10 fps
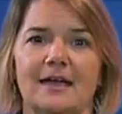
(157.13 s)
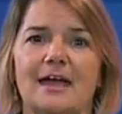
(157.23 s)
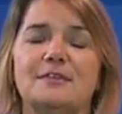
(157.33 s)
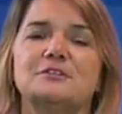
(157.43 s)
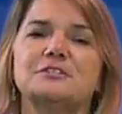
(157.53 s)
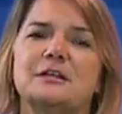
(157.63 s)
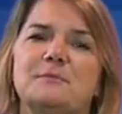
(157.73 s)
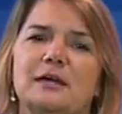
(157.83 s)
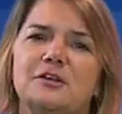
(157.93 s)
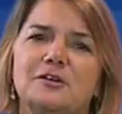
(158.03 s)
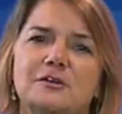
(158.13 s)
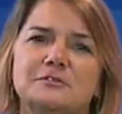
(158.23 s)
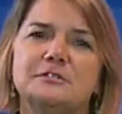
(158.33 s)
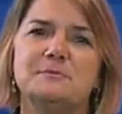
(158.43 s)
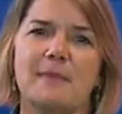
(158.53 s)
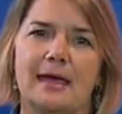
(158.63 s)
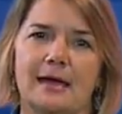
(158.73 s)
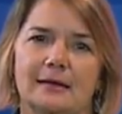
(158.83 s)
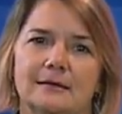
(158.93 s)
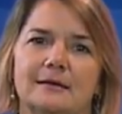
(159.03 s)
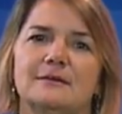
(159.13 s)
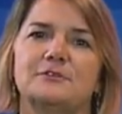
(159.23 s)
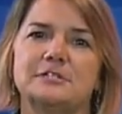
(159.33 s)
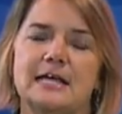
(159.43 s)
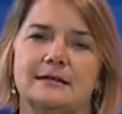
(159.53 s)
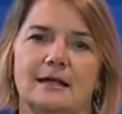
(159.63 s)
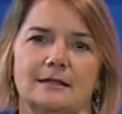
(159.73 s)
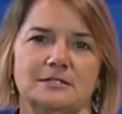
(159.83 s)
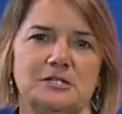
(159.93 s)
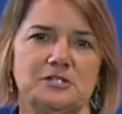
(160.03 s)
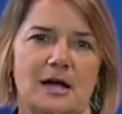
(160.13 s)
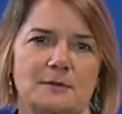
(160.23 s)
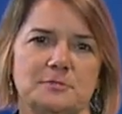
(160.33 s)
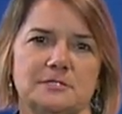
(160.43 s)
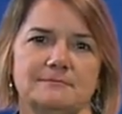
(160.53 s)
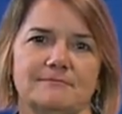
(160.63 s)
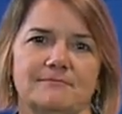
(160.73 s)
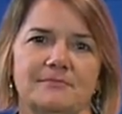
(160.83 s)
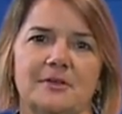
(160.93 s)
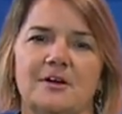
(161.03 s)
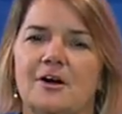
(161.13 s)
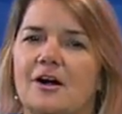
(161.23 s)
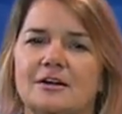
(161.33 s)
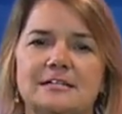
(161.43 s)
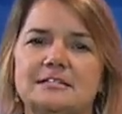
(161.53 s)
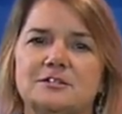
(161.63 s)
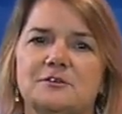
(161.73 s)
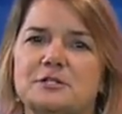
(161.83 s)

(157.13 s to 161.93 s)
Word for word: and there's going to be a huge demand for technology jobs. Our digital